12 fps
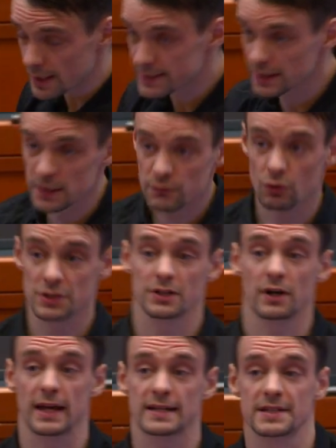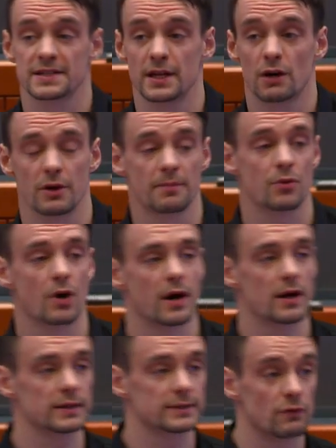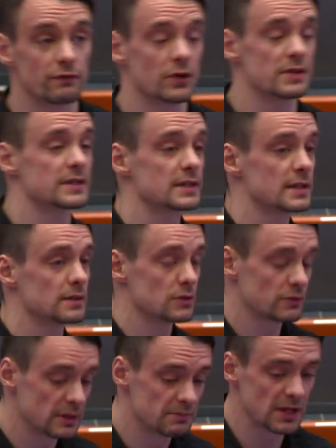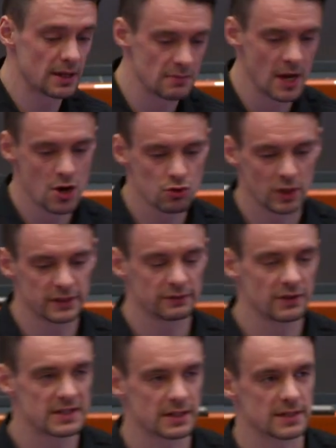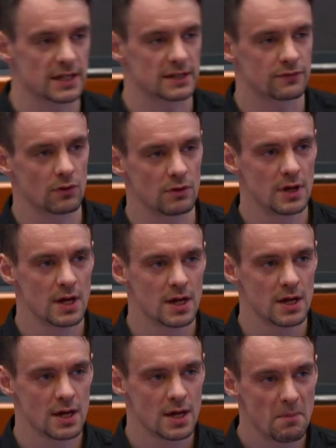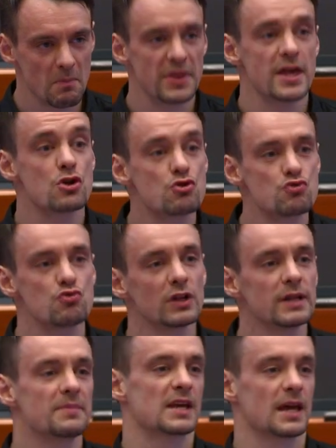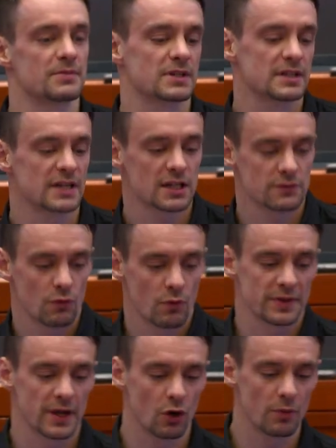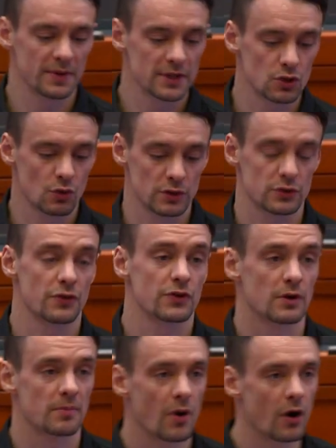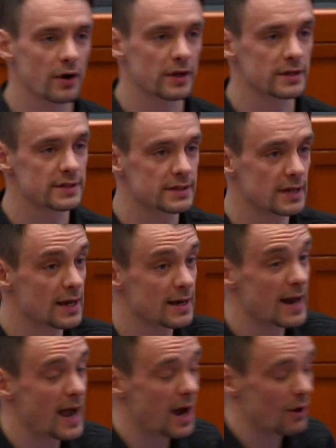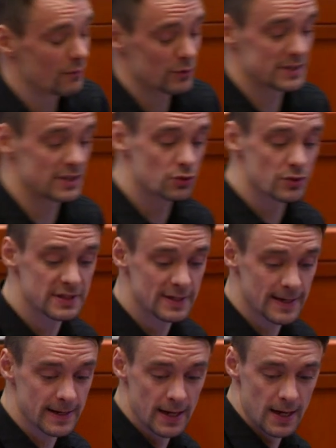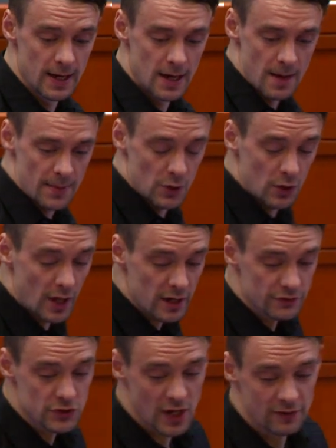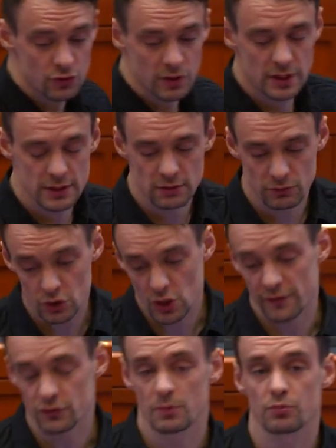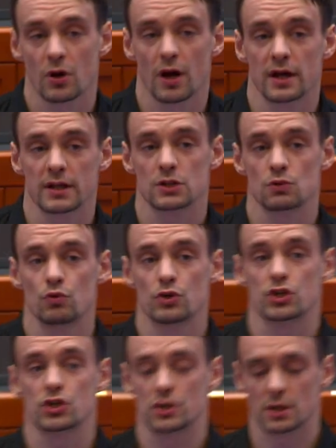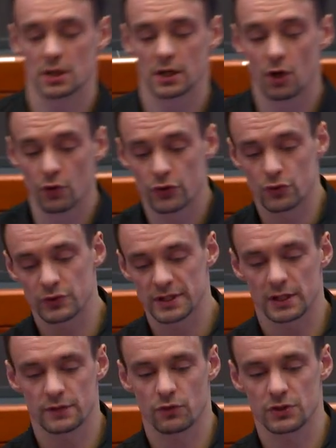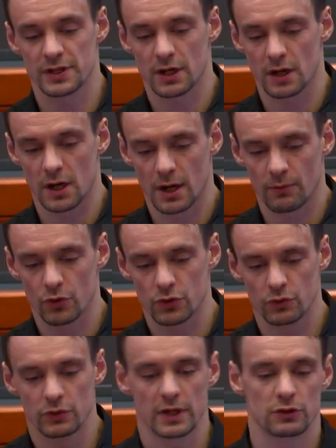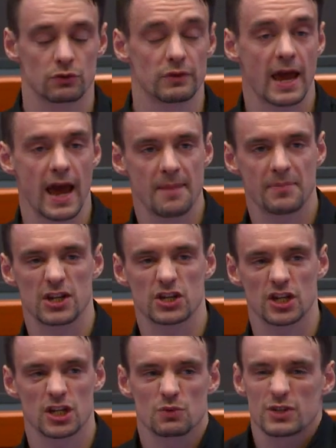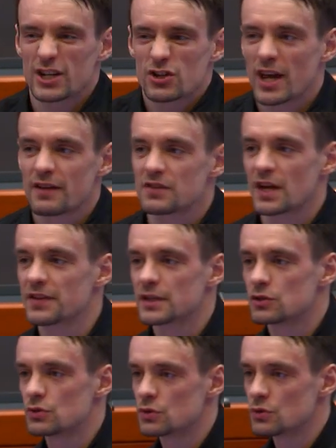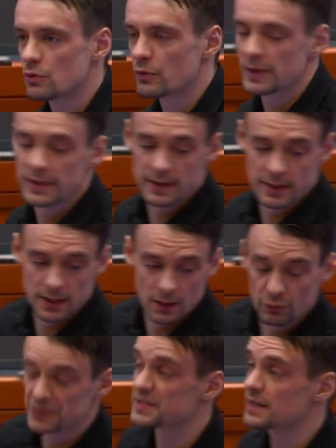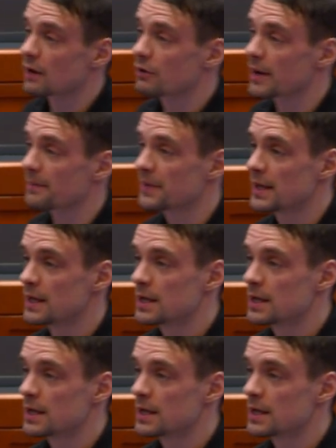Salesforce started as a C R M product. They were very successful. They became relatively successful. But they really became successful when they opened the door to third parties. And now what's interesting, there are a lot of software, so software products which go through Salesforce dot com or through the, through the App Exchange, which actually have nothing to do with, uh, with C R M.